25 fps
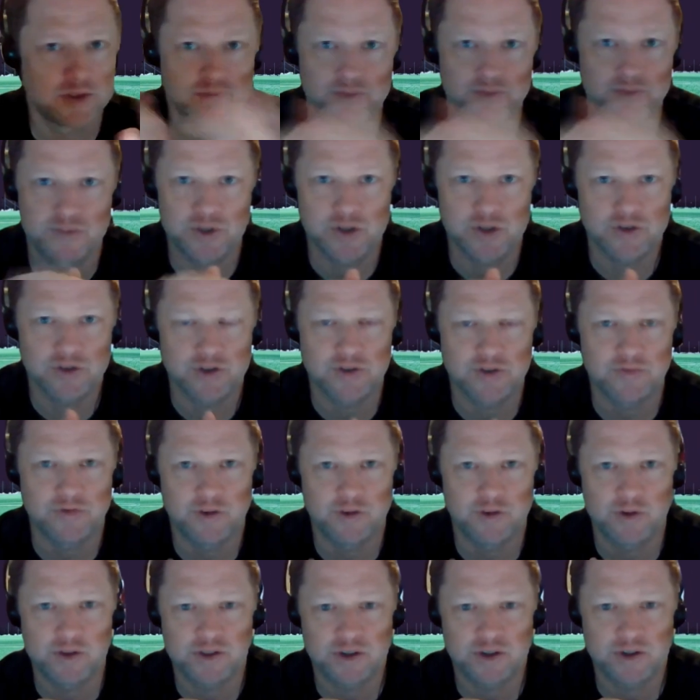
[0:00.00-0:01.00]
I'm sure some
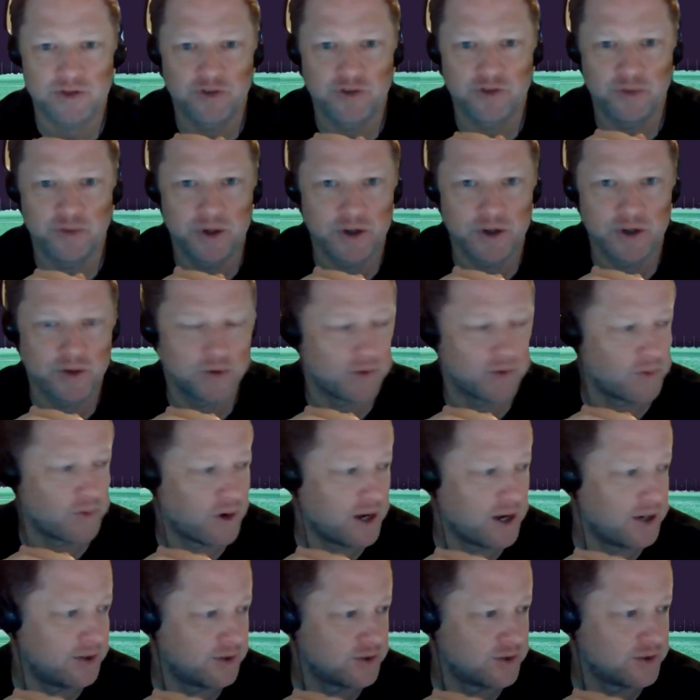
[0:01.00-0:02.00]
folks aren't familiar with
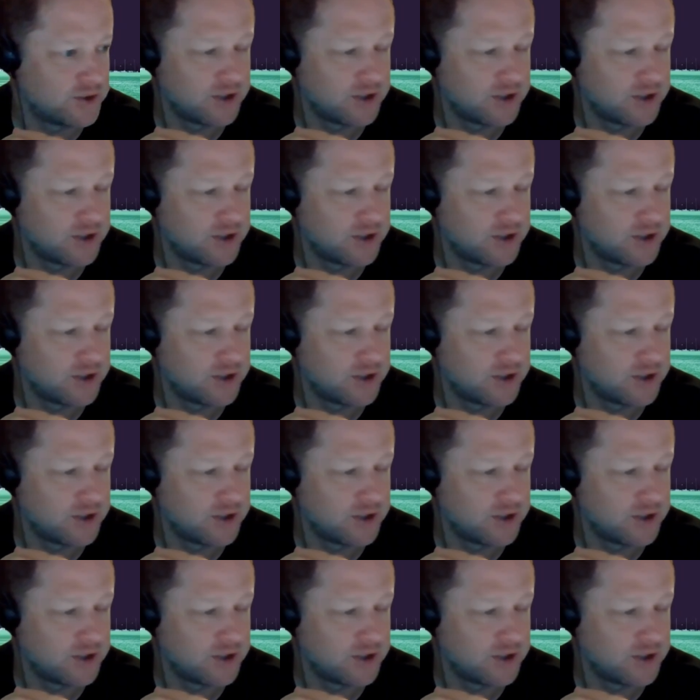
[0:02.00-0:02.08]
Randall.